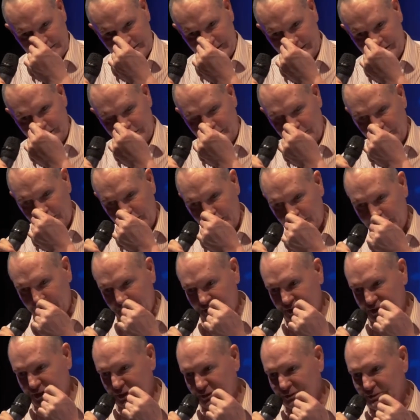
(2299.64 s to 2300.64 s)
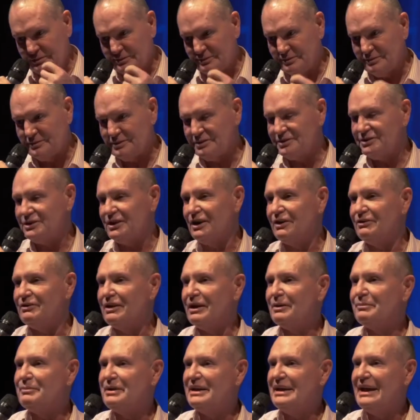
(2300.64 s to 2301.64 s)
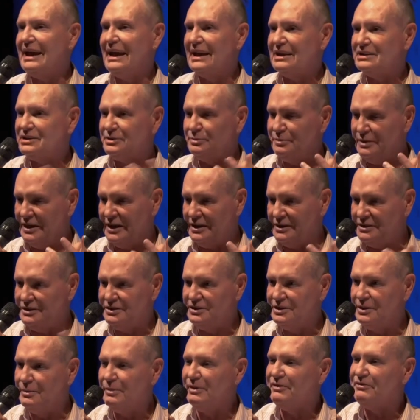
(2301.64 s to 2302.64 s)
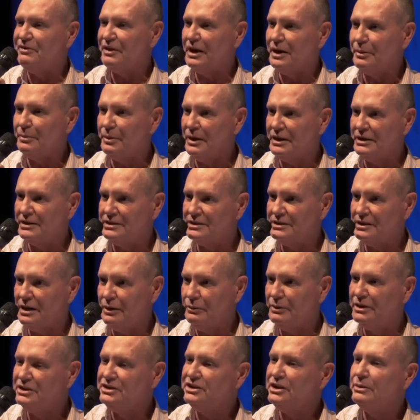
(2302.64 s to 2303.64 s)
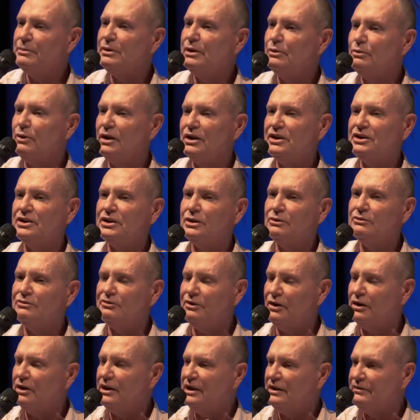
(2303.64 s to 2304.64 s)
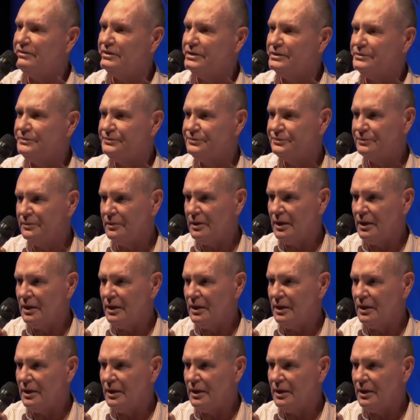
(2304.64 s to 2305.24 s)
So I thought, what am I doing? So I rang my ex-mate, Jimmy Fibrellis. I went, Jimmy, what are you doing for a living?